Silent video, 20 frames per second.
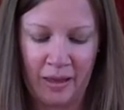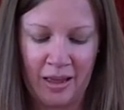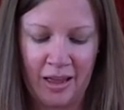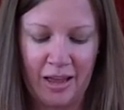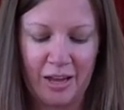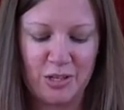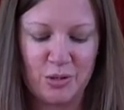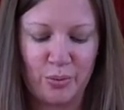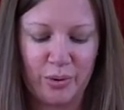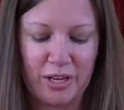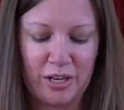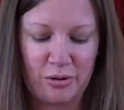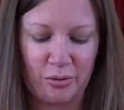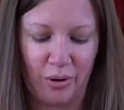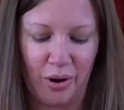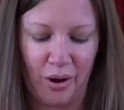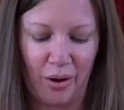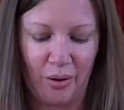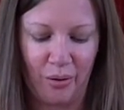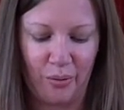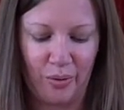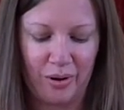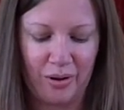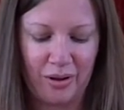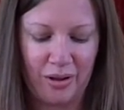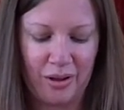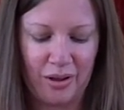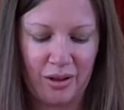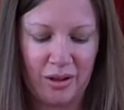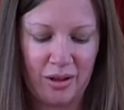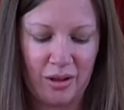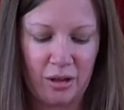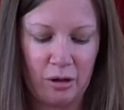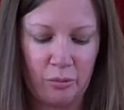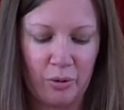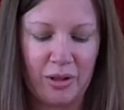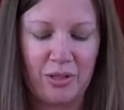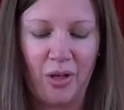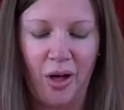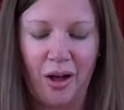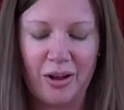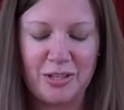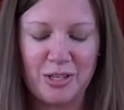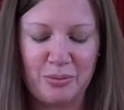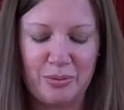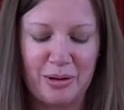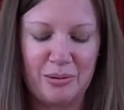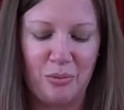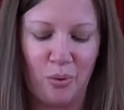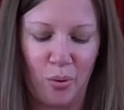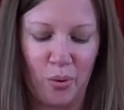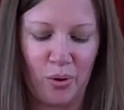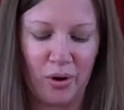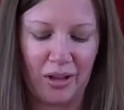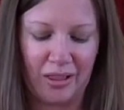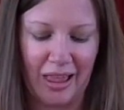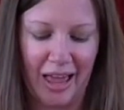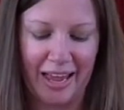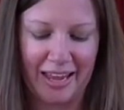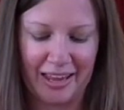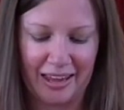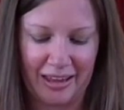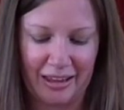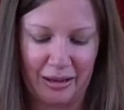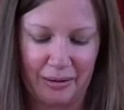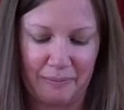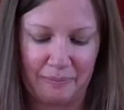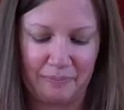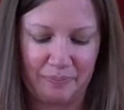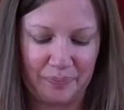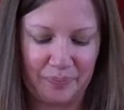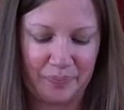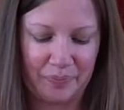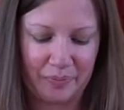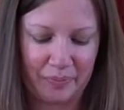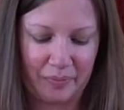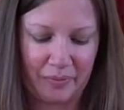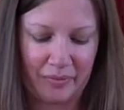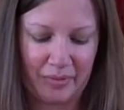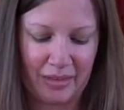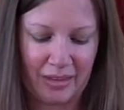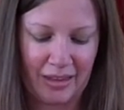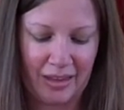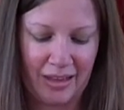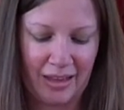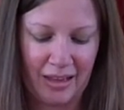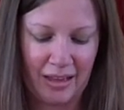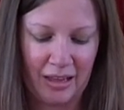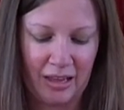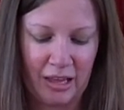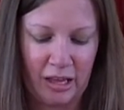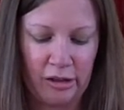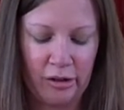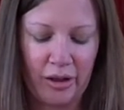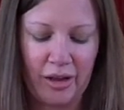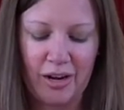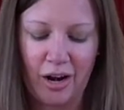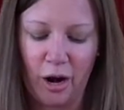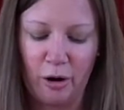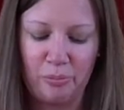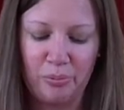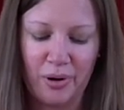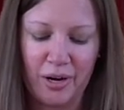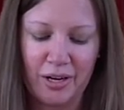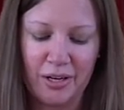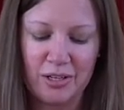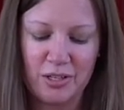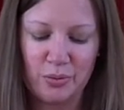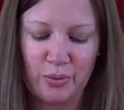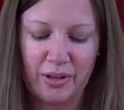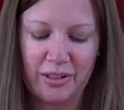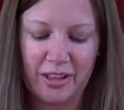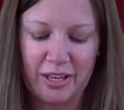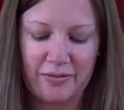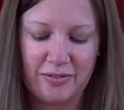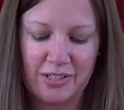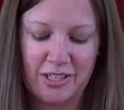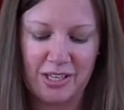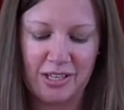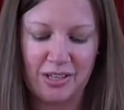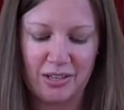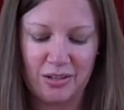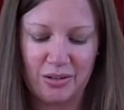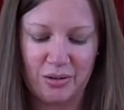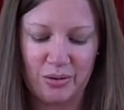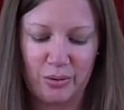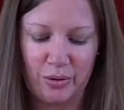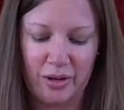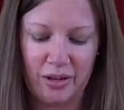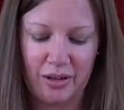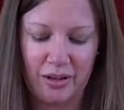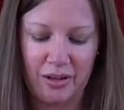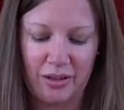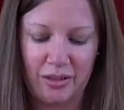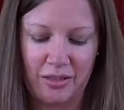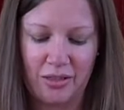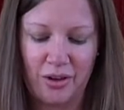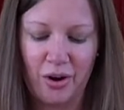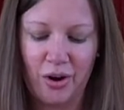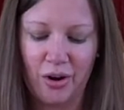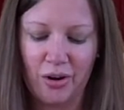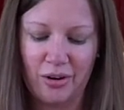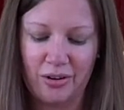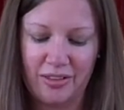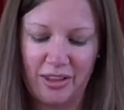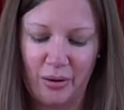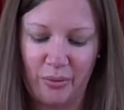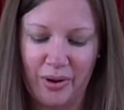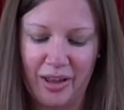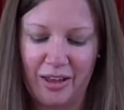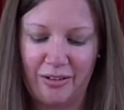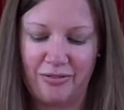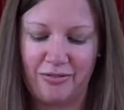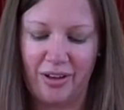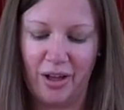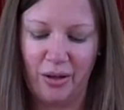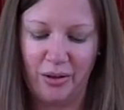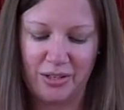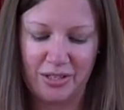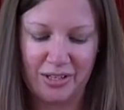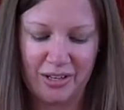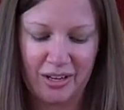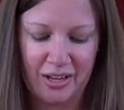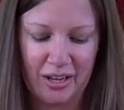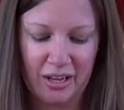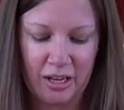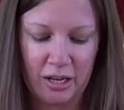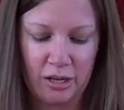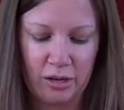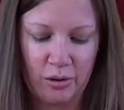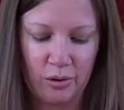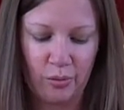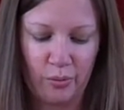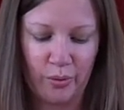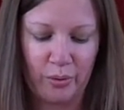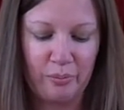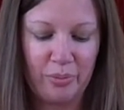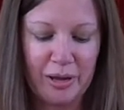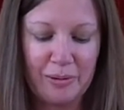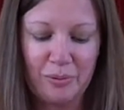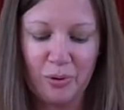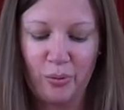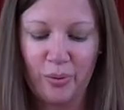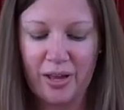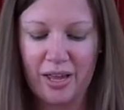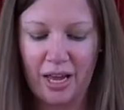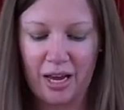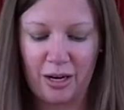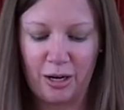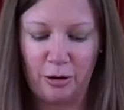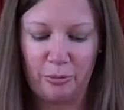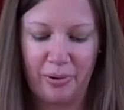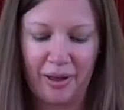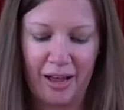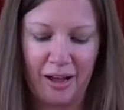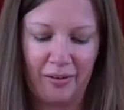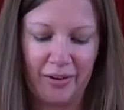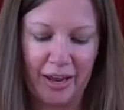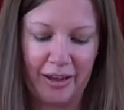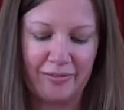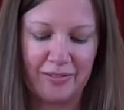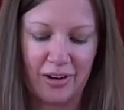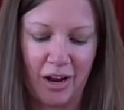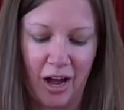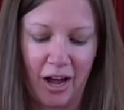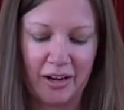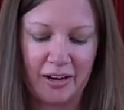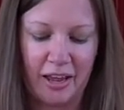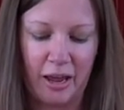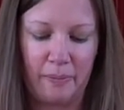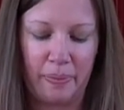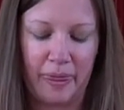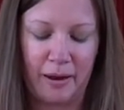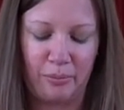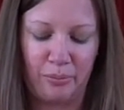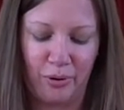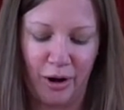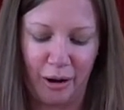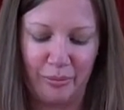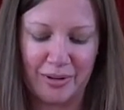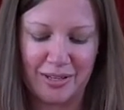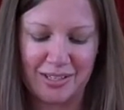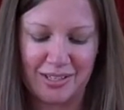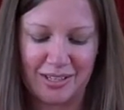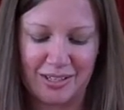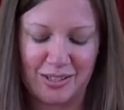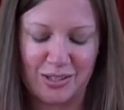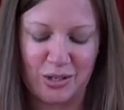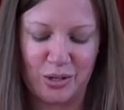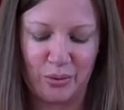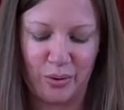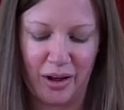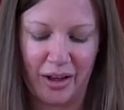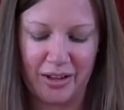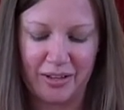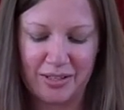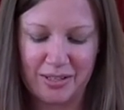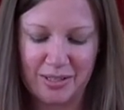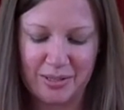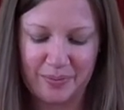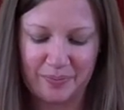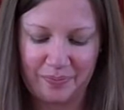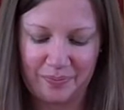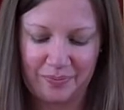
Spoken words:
As we grow, we long to be more like him. In our prayers, we lift to you the hurt that we have felt when people we care about have not kept their promises to us.